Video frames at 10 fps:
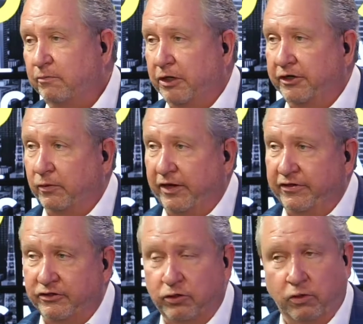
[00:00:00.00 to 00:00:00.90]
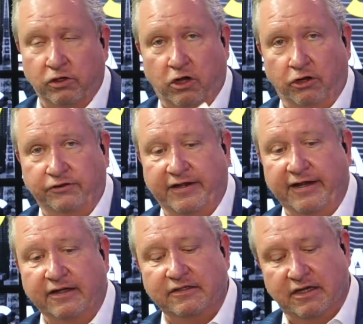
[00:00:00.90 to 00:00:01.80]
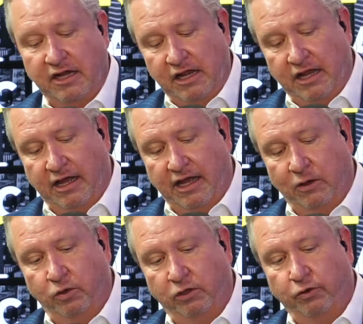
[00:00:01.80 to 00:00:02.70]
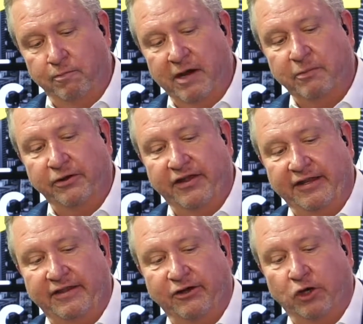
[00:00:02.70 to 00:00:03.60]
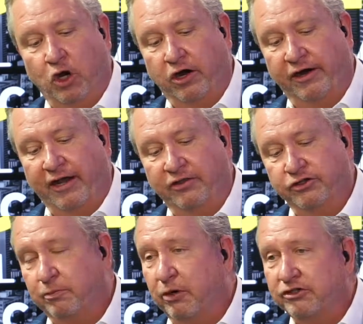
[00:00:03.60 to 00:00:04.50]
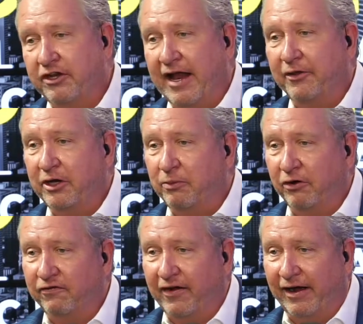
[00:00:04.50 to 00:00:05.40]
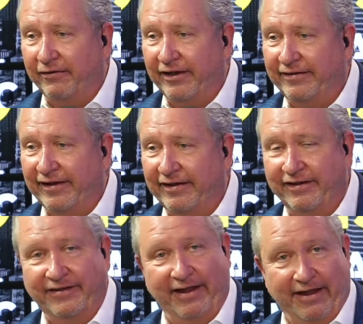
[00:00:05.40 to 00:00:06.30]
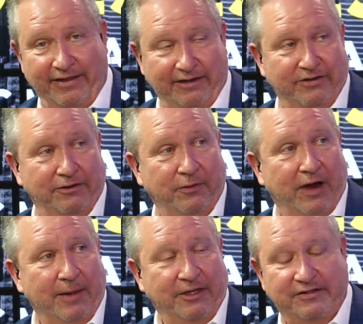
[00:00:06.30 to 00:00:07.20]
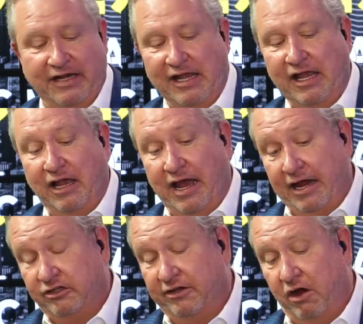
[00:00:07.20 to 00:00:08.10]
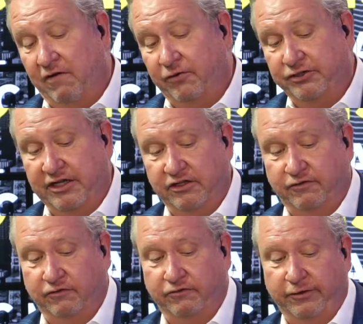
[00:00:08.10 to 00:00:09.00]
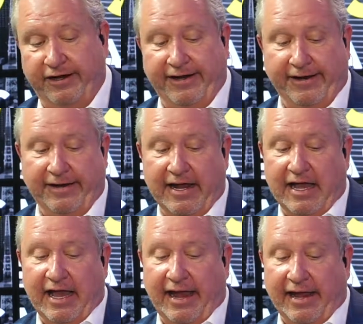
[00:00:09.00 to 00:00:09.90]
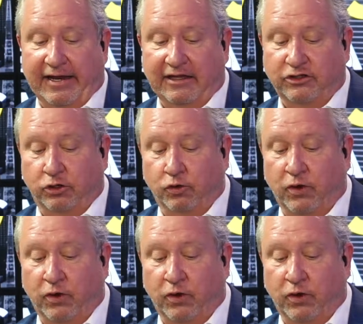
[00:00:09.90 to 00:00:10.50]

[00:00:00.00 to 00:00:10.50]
familiar with a tool called DISC uh, will remember that there are uh, there's a personality profile that uh, you take. I think Tony Robbins uh, actually offers his for free, and and it's a